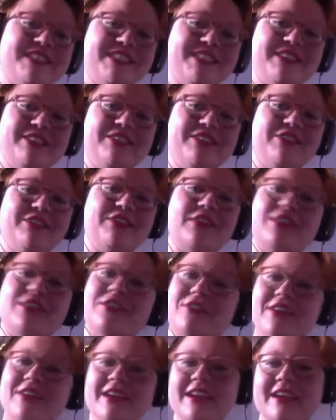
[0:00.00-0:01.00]
2,
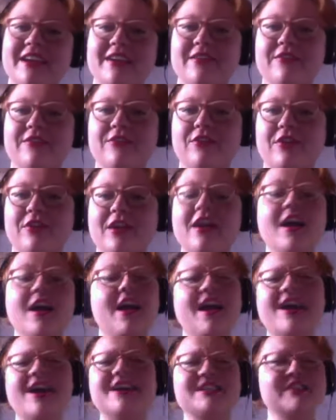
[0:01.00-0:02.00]
3, 4.
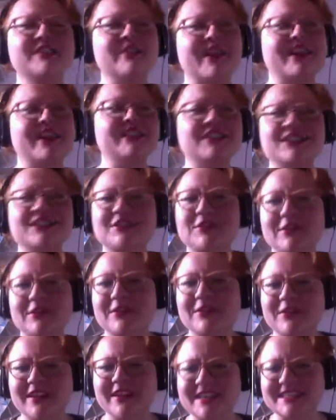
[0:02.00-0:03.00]
Also, I just
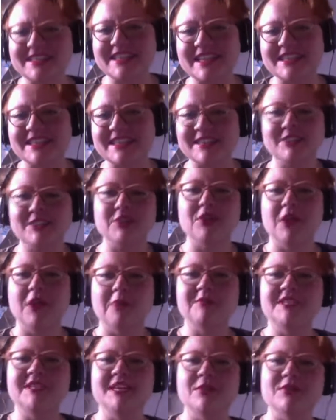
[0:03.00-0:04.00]
totally realized that's the
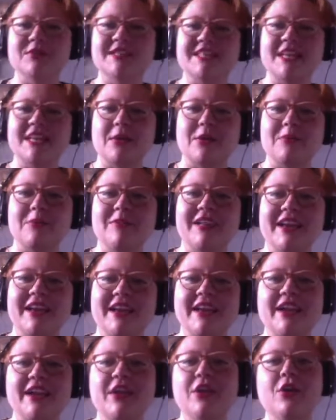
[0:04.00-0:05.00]
doo-wop sequence that we're
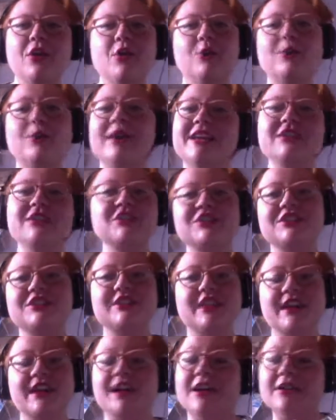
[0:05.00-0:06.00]
playing. Which,
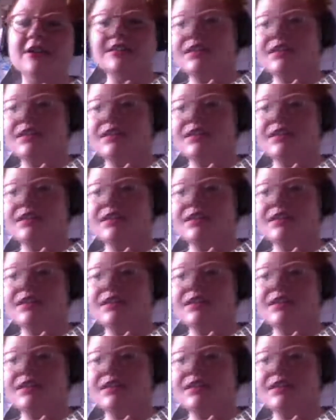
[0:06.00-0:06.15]
so